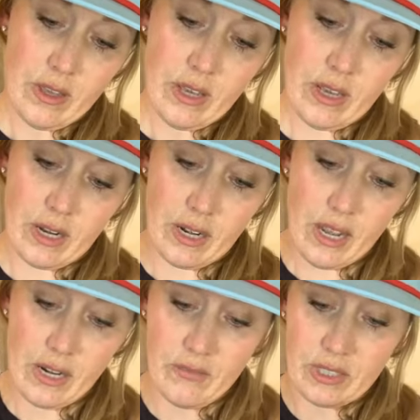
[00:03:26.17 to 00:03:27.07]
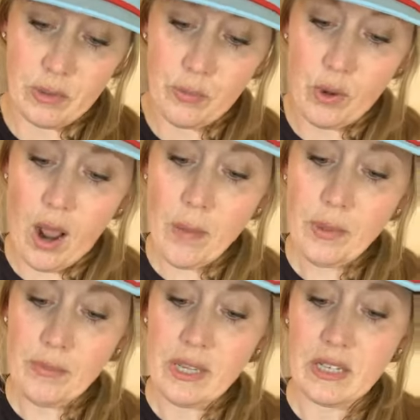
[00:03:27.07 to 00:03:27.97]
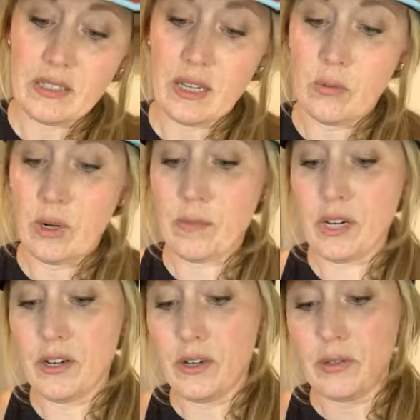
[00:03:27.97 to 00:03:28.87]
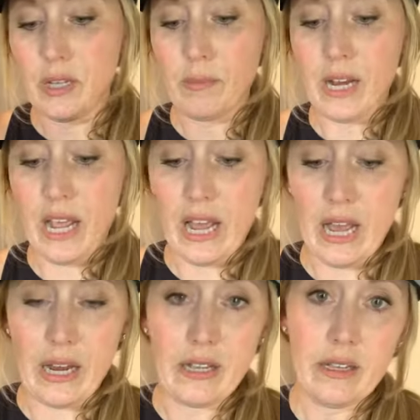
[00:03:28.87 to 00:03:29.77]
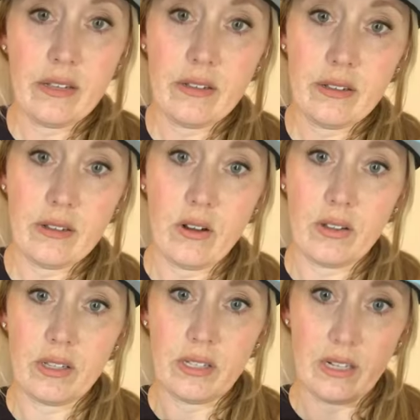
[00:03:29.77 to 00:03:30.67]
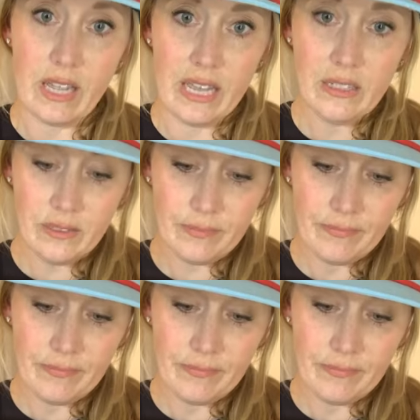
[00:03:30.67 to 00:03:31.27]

and kind of as a prop, because then what I'm going to do is I'm going to add all the little legs.